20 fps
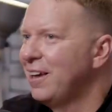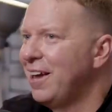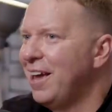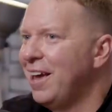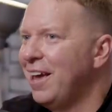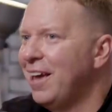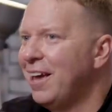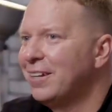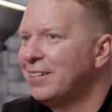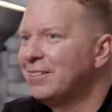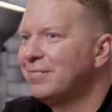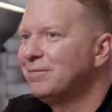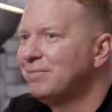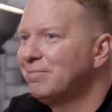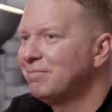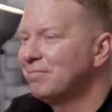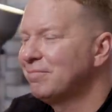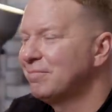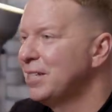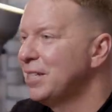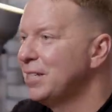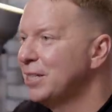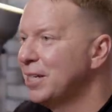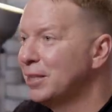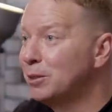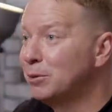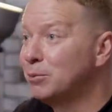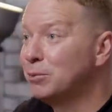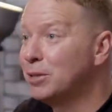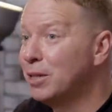And he
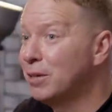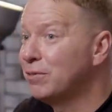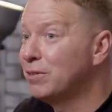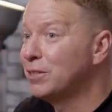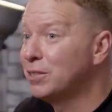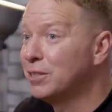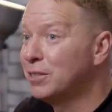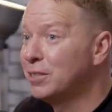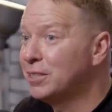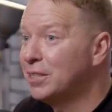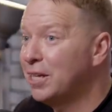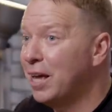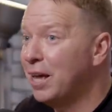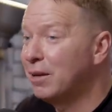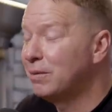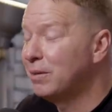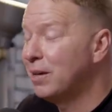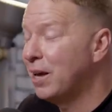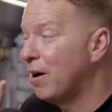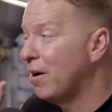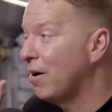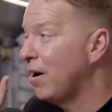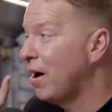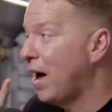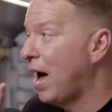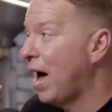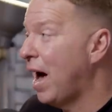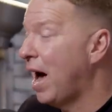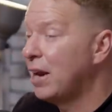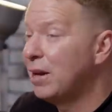said some stuff he shouldn't have said. Now,
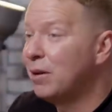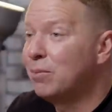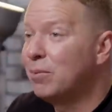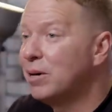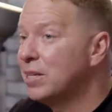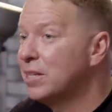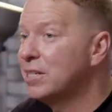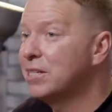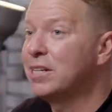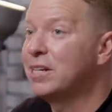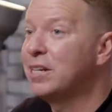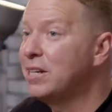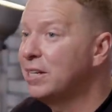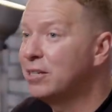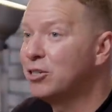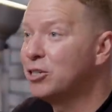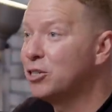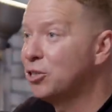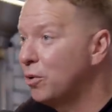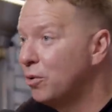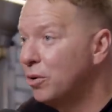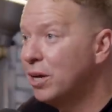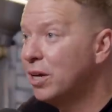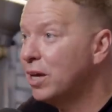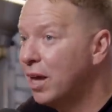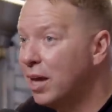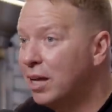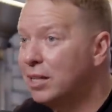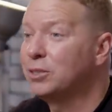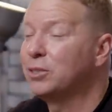I didn't want to see his show
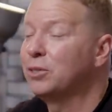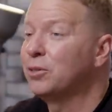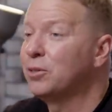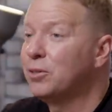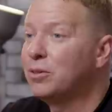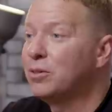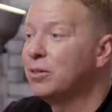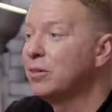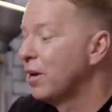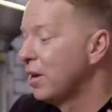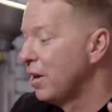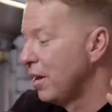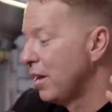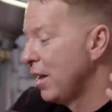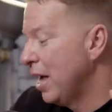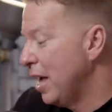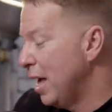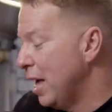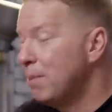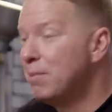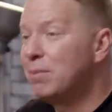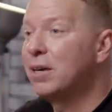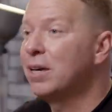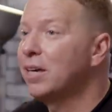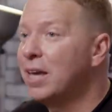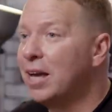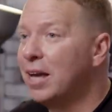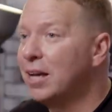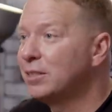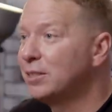get canceled or him
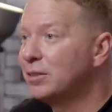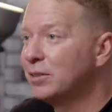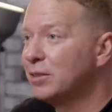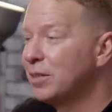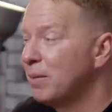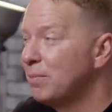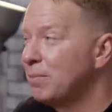get canceled.